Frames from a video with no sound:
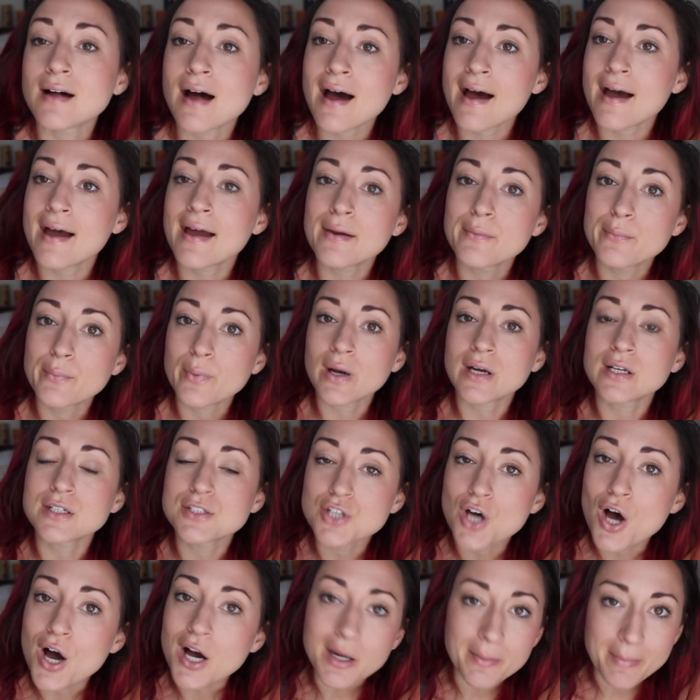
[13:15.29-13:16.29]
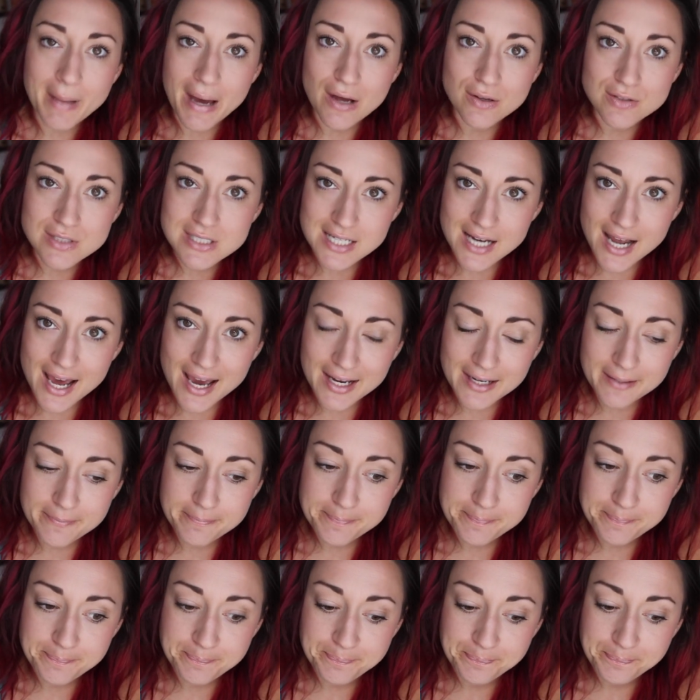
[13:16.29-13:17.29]
I want to talk about today.
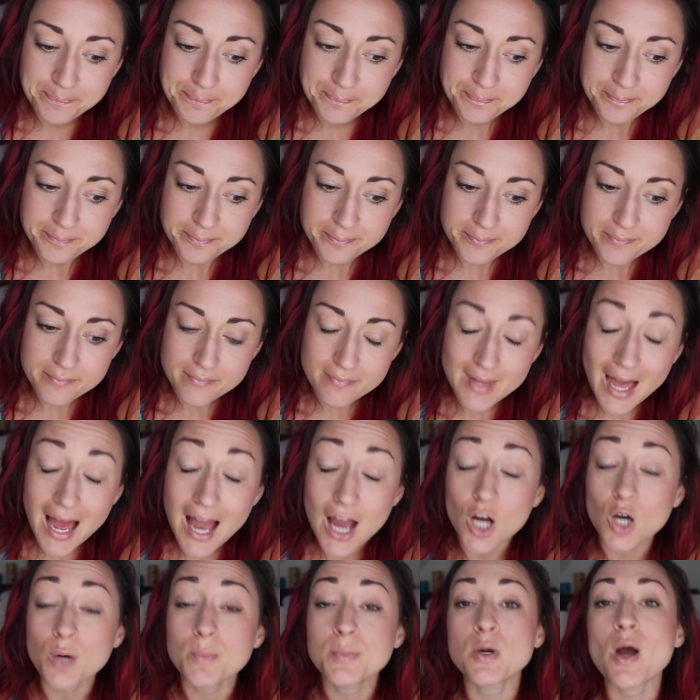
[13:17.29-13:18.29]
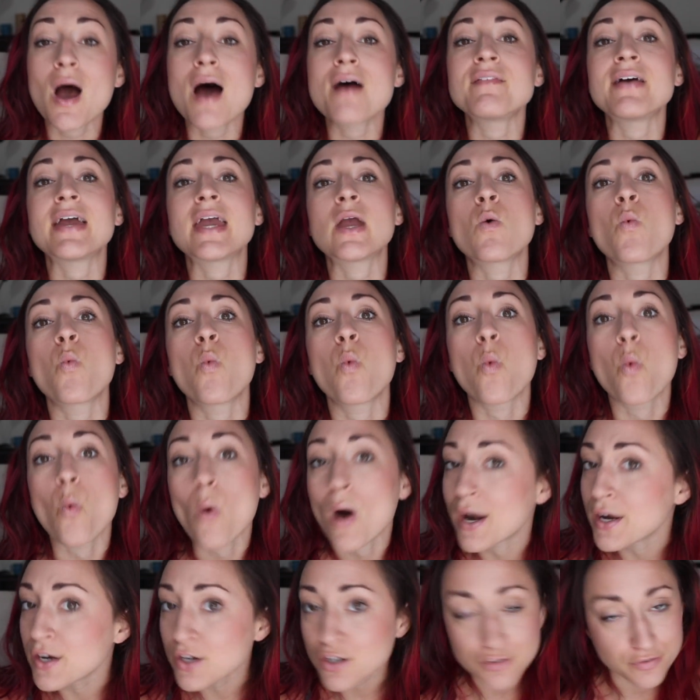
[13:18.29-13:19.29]
I hope you have a
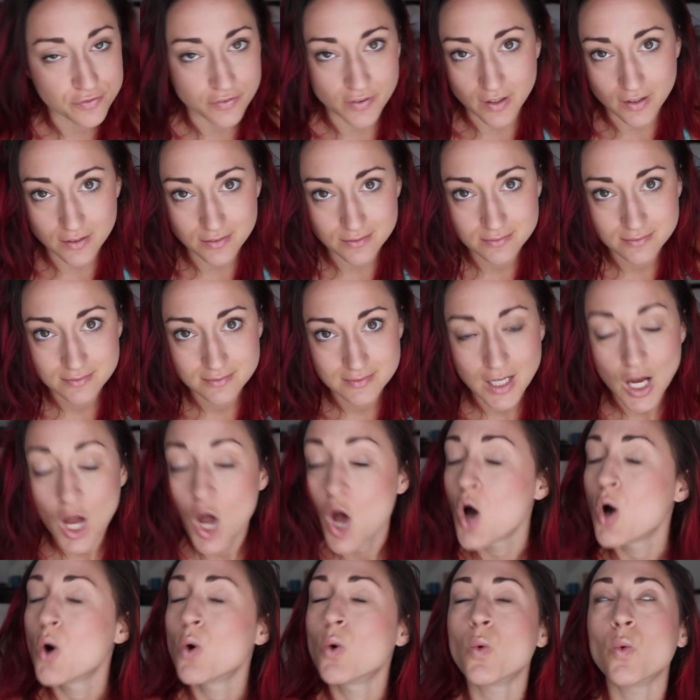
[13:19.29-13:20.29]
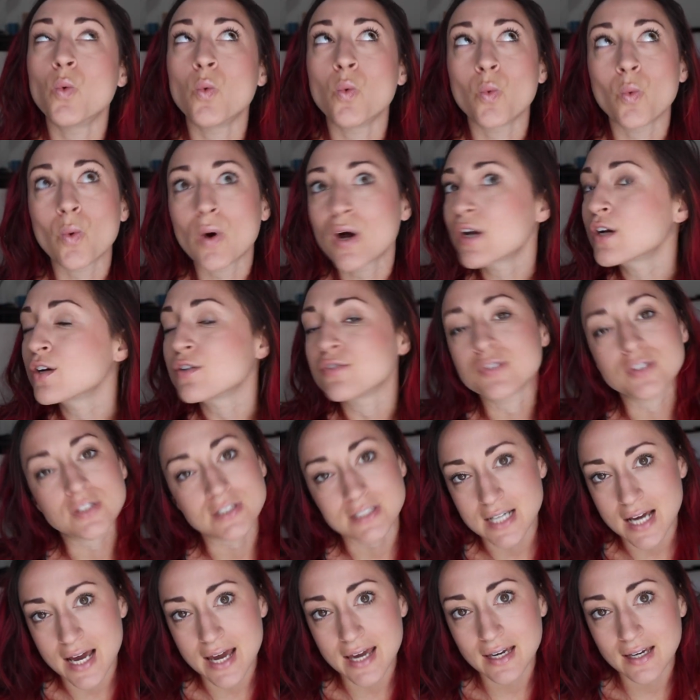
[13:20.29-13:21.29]
wonderful
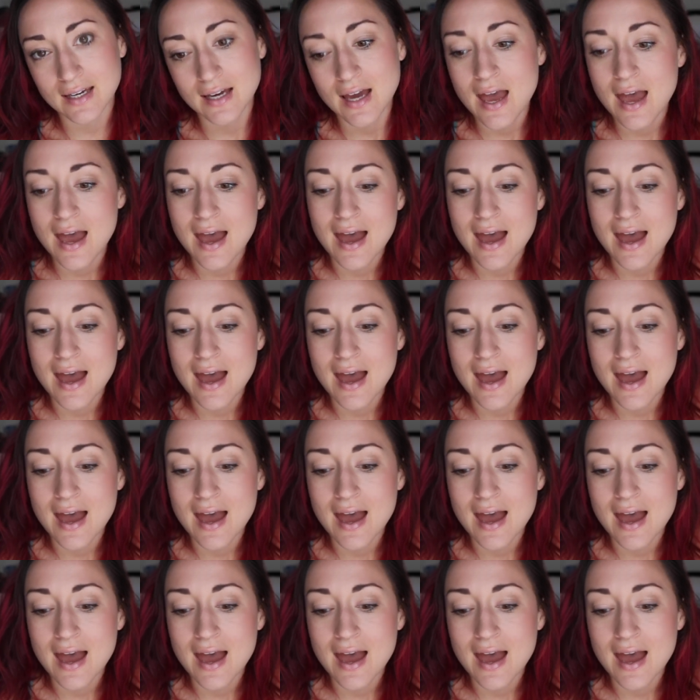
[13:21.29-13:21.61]
day.